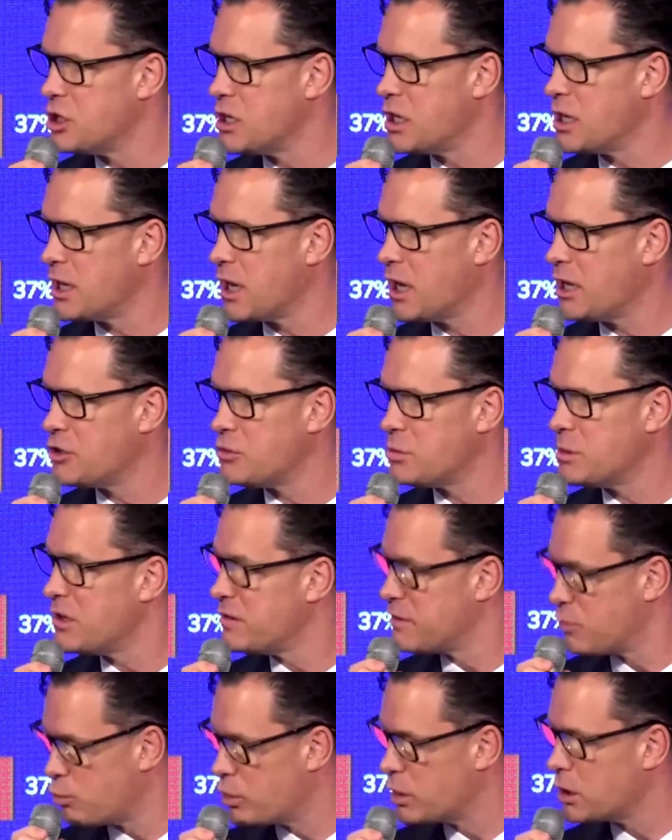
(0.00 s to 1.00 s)
engagement is
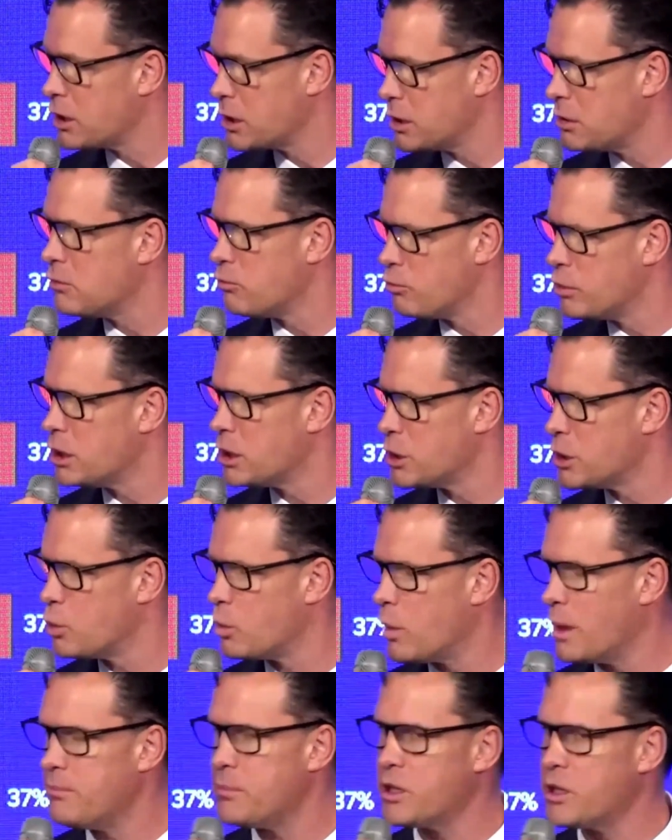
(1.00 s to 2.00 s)
a really, really good
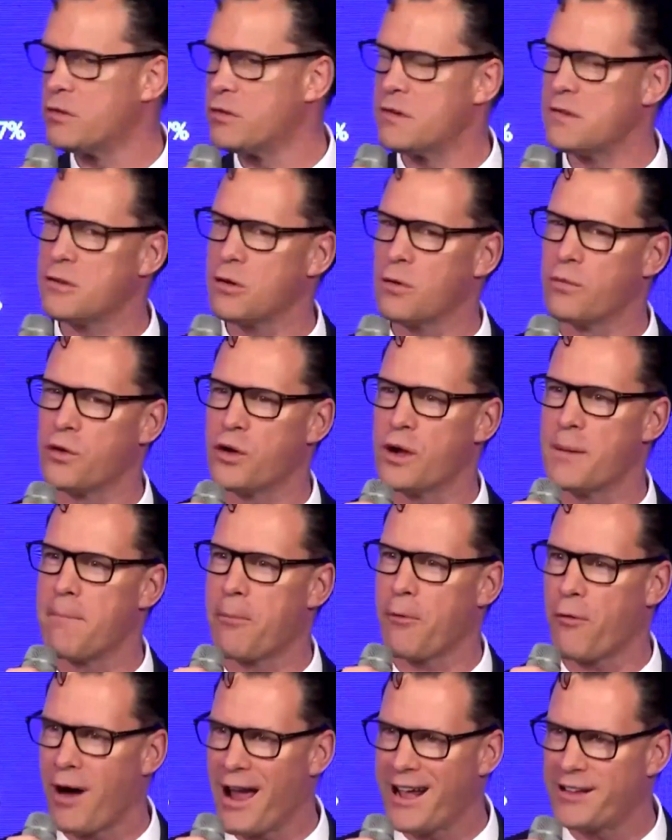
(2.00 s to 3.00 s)
one because he's got very
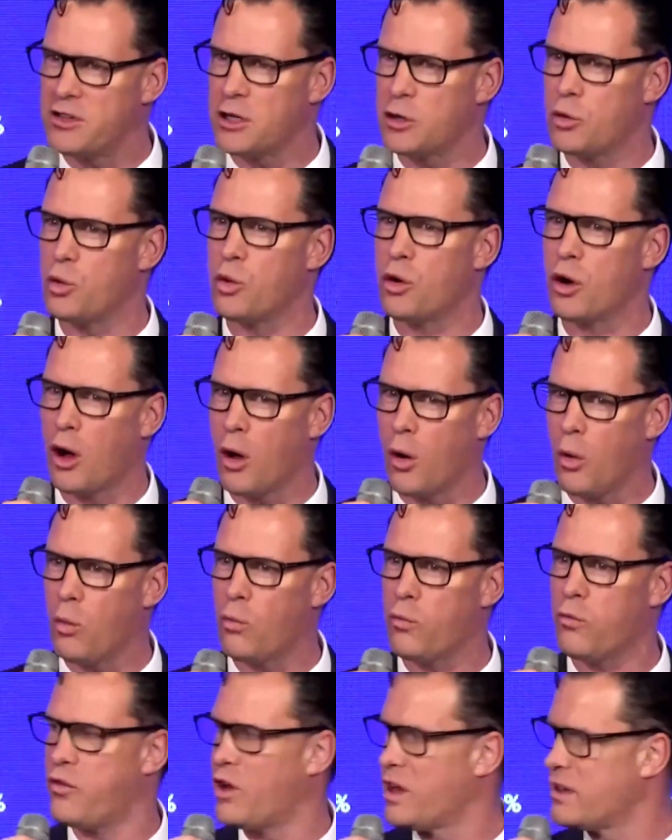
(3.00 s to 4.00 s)
practical,
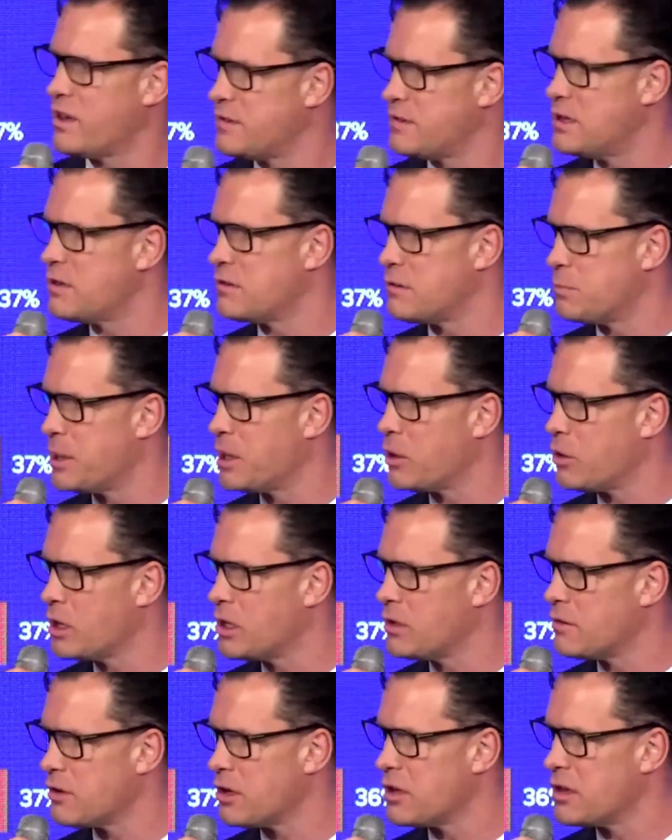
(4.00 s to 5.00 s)
coal-faced
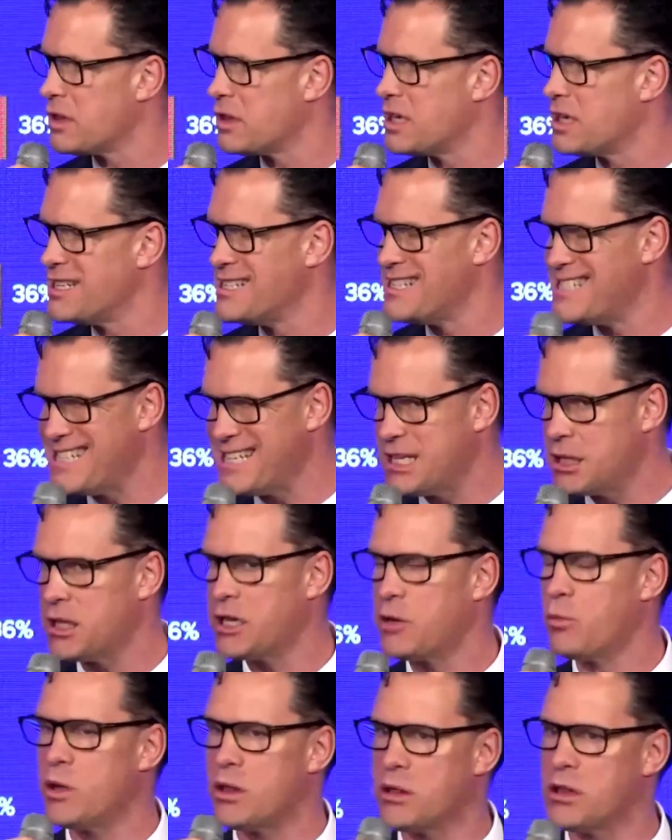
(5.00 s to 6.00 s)
experience, I think, in dealing
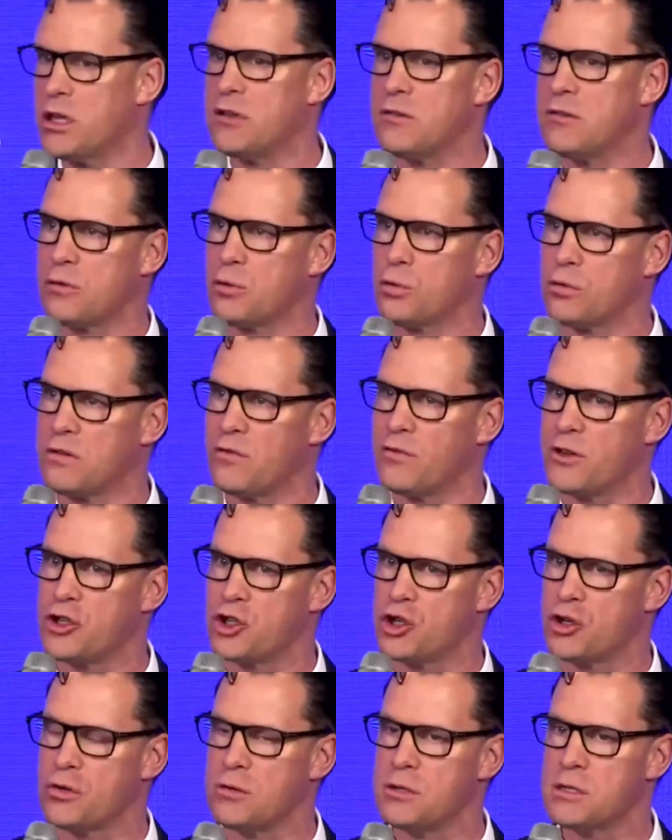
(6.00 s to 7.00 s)
with these sorts of
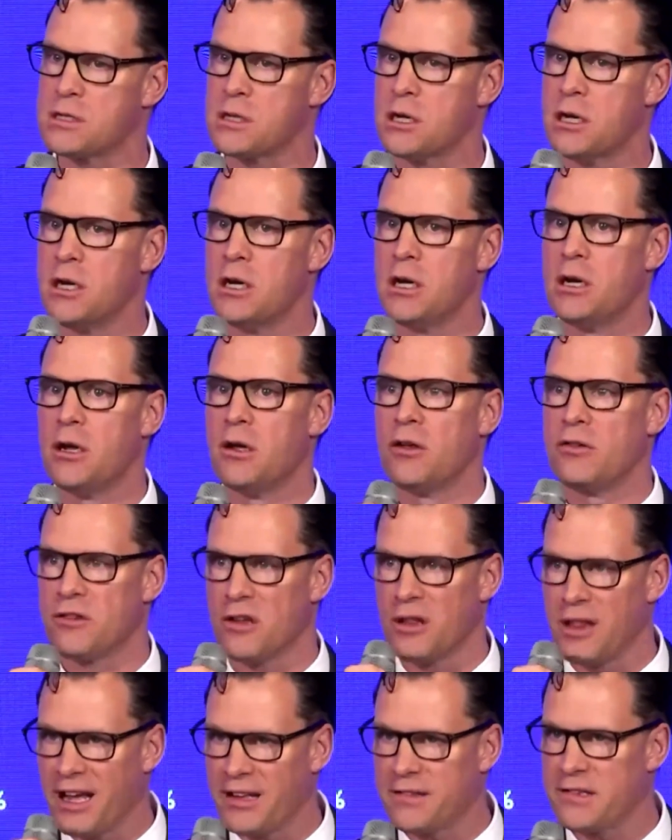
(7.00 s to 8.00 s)
issues. So
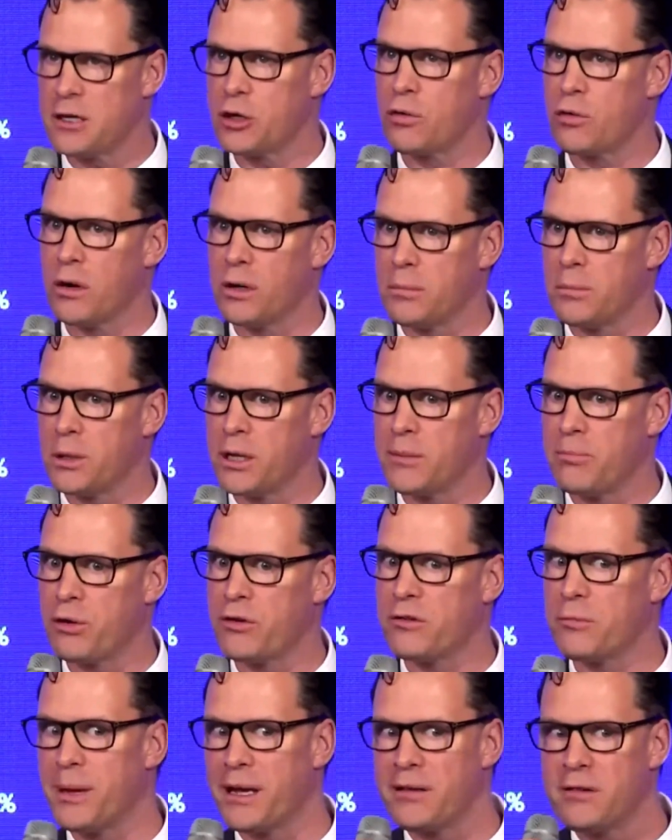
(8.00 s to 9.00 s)
that's incredibly
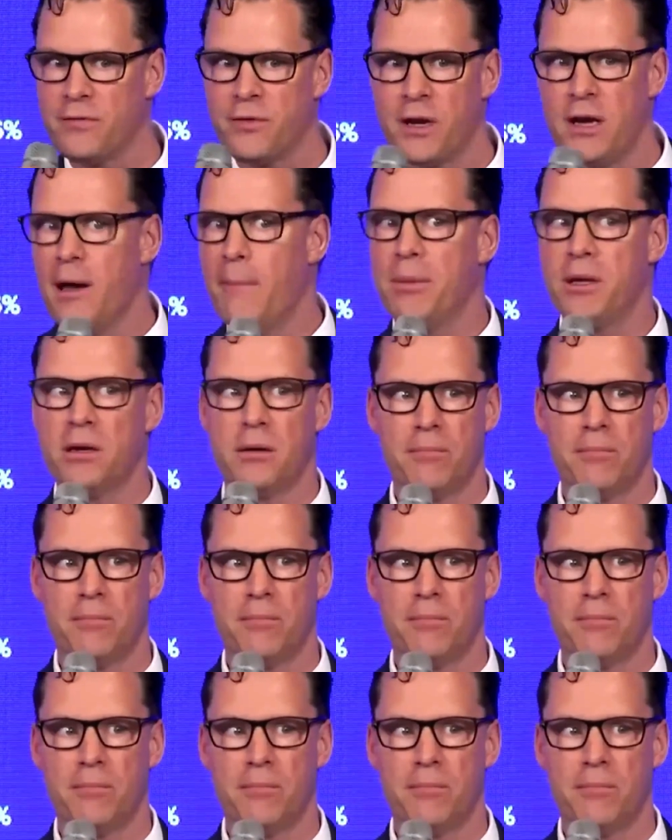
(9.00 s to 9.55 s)
prospective. But